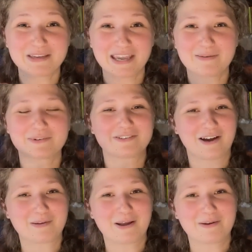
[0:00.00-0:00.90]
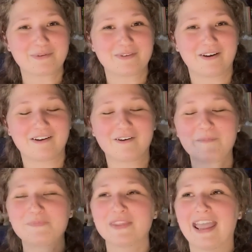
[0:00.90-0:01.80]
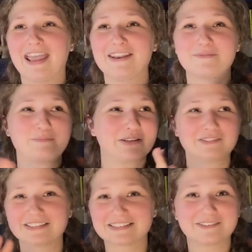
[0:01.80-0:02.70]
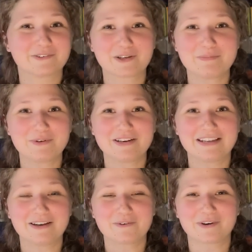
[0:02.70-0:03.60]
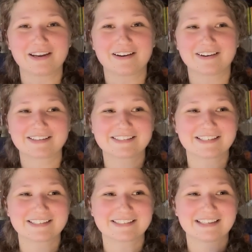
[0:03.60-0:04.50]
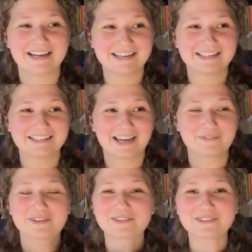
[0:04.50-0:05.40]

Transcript: being able to talk about it with y'all and build this little community over here. It's just, ah, I feel